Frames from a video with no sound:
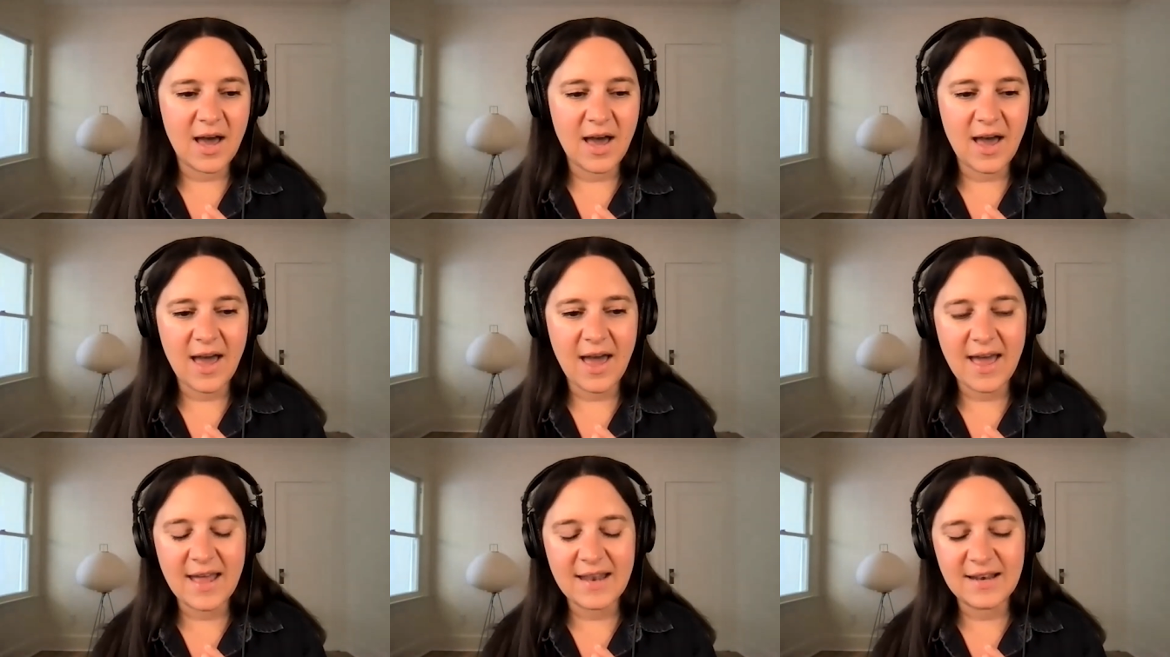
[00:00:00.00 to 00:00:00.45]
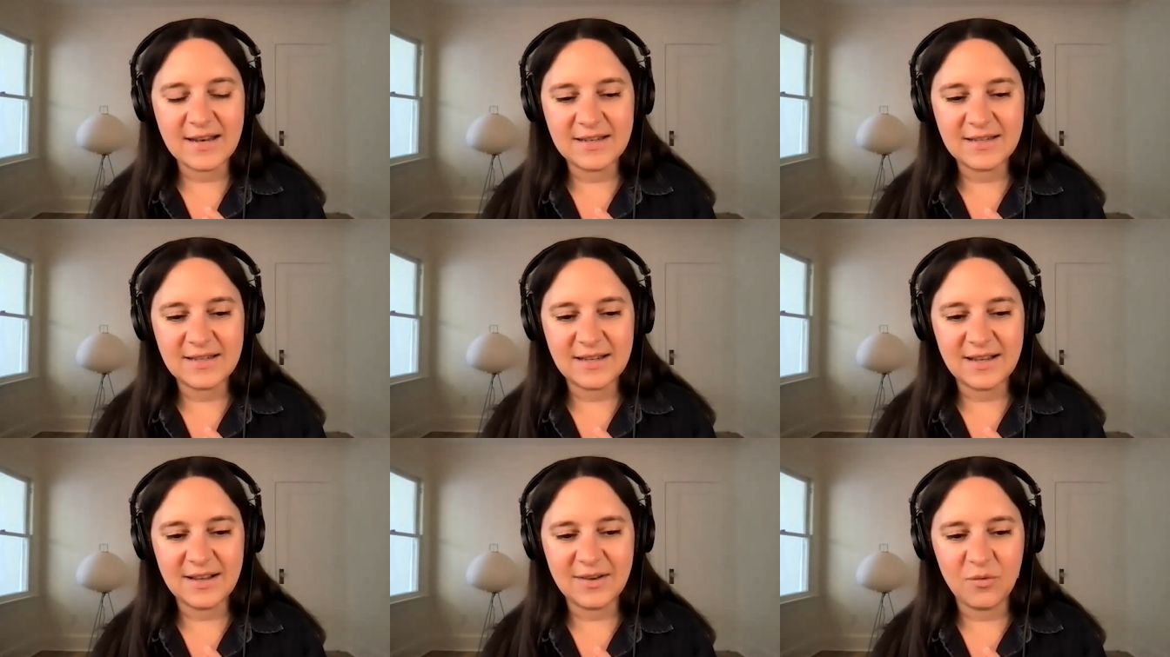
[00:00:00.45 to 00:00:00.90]

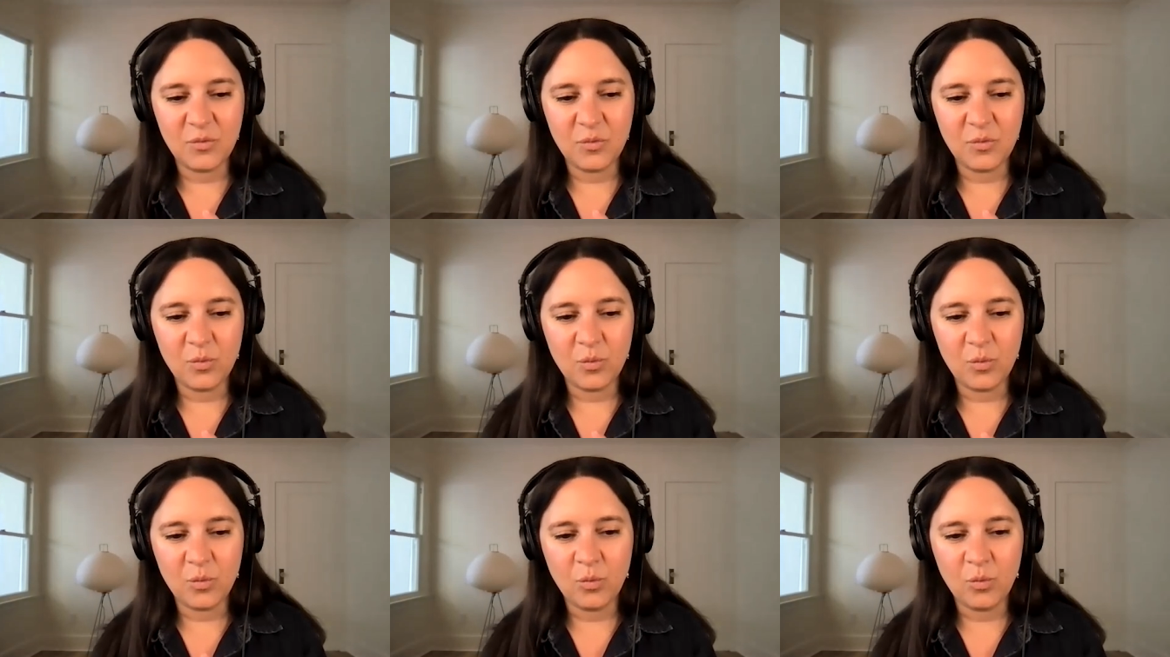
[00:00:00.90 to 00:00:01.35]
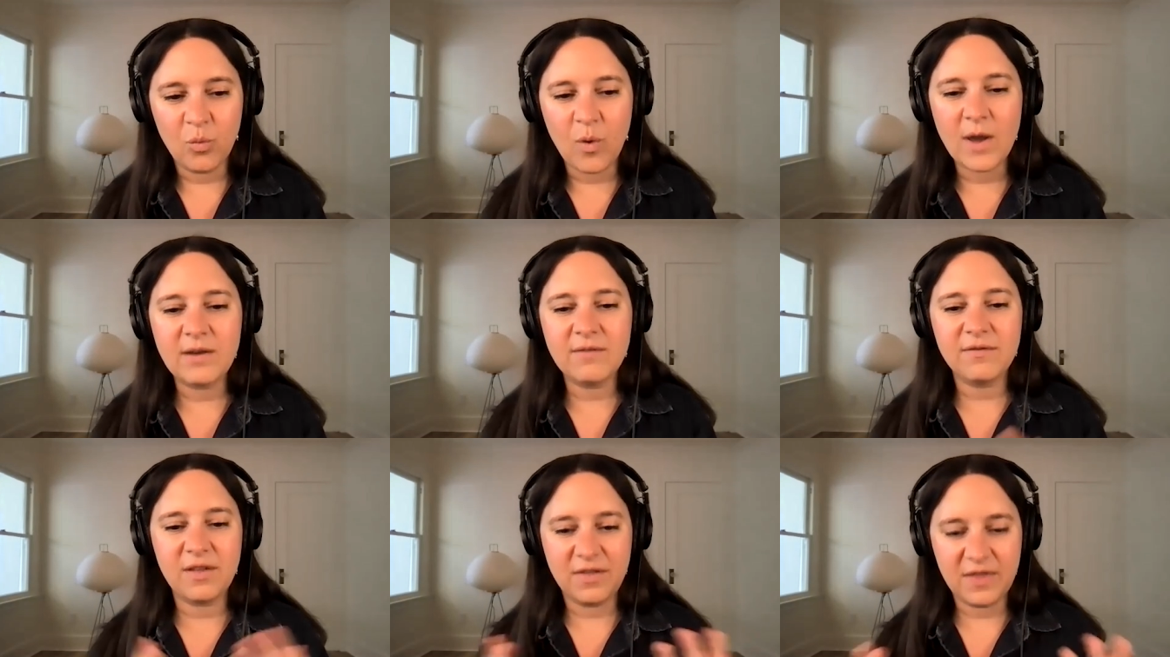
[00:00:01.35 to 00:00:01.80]
and
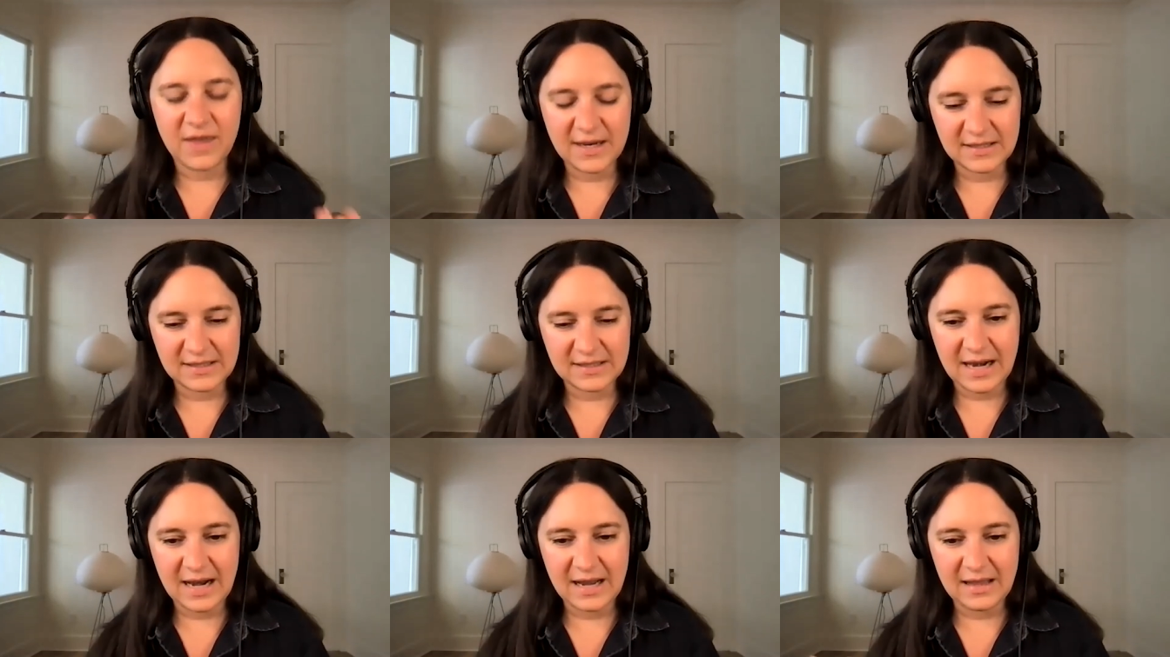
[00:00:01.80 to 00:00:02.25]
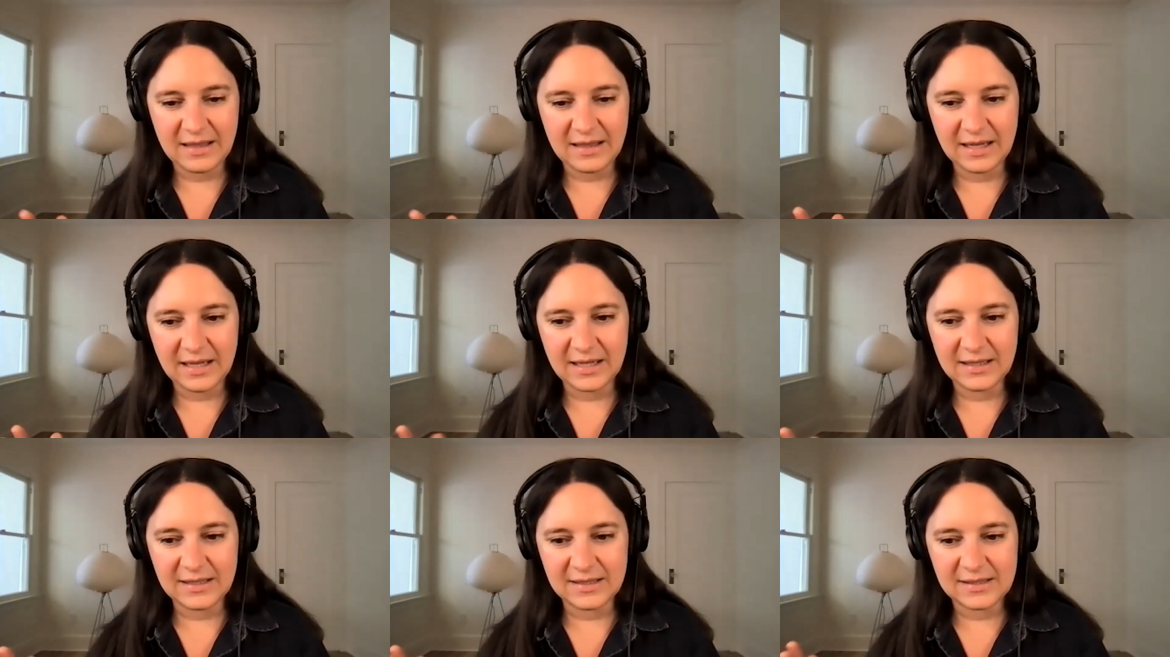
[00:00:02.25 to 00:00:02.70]
one of the things that i
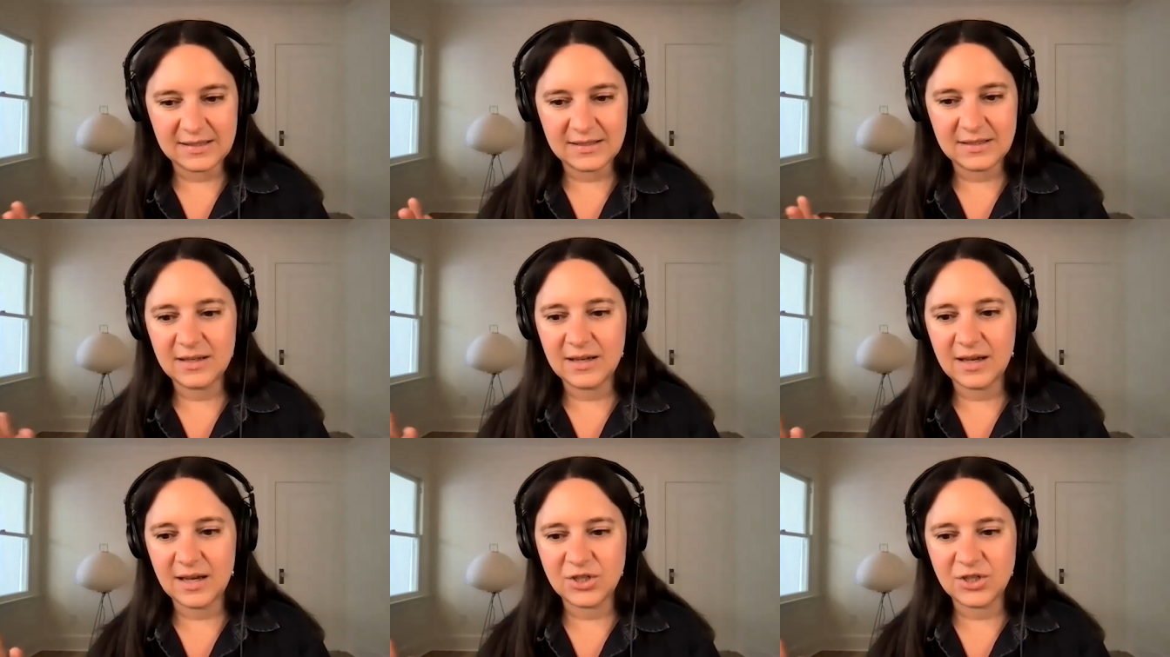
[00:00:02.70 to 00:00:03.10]
think is